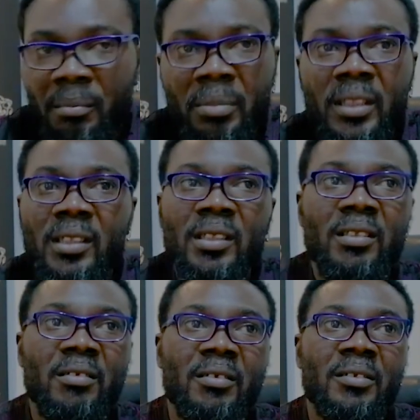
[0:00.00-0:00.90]
but
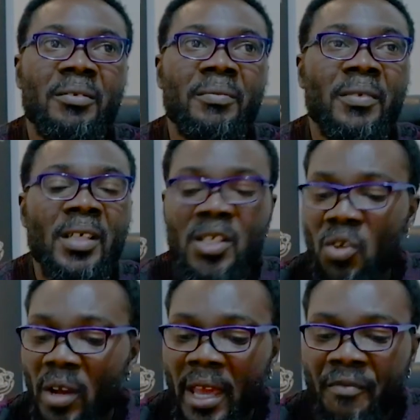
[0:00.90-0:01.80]
it's
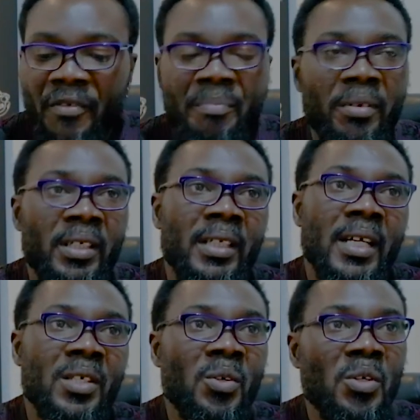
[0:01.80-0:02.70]
not everybody that
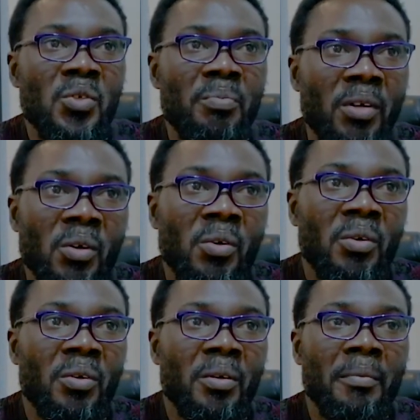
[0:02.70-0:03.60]
is going to blow
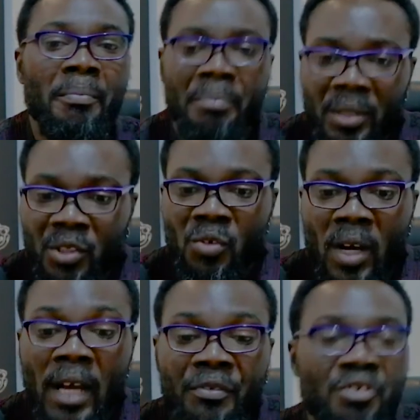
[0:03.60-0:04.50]
but you
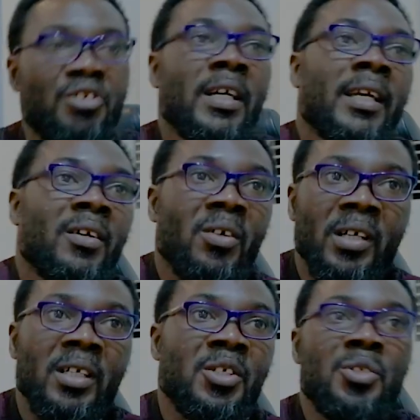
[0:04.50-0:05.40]
have to try or
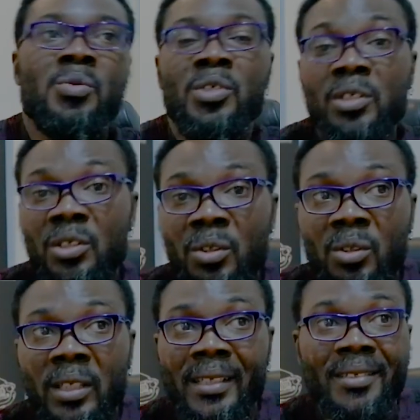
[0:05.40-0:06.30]
else you wouldn't know
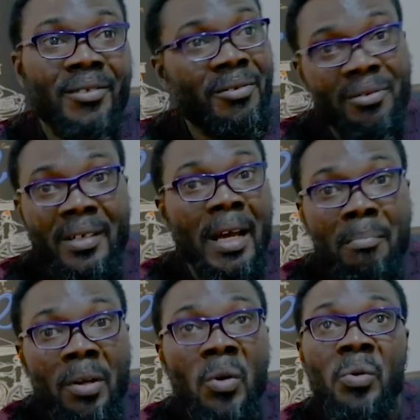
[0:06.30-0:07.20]
that you can
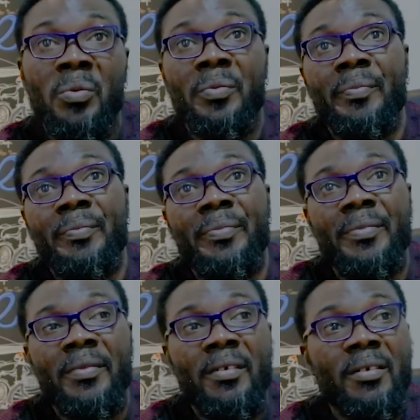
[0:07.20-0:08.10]
blow
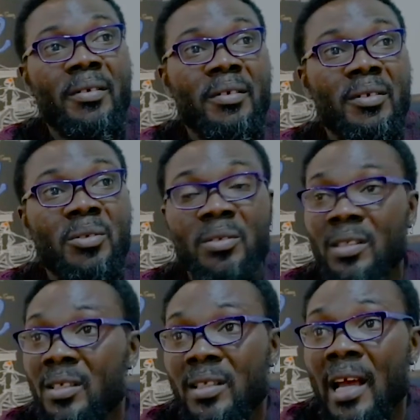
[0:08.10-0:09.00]
so
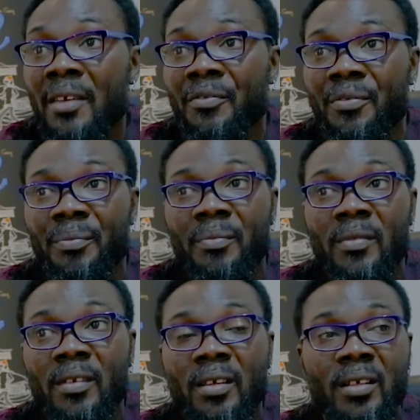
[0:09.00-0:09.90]
it's life
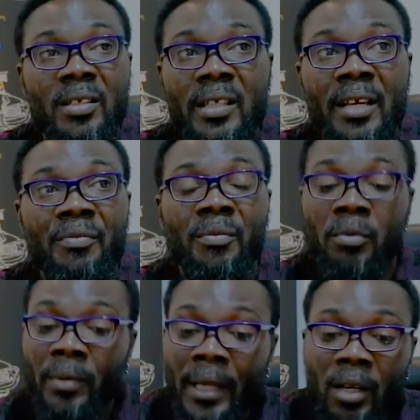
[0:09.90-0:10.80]
it's life
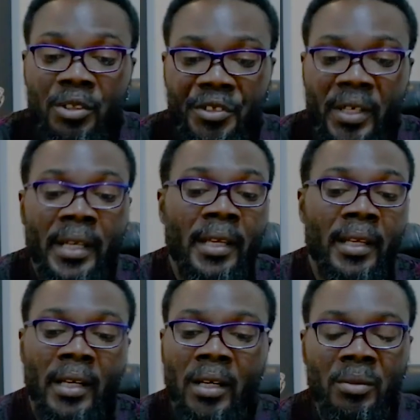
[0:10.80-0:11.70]
without trying
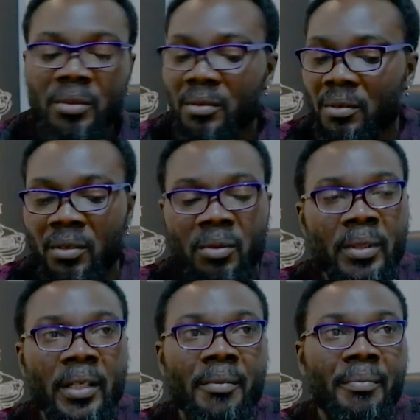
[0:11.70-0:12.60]
it out really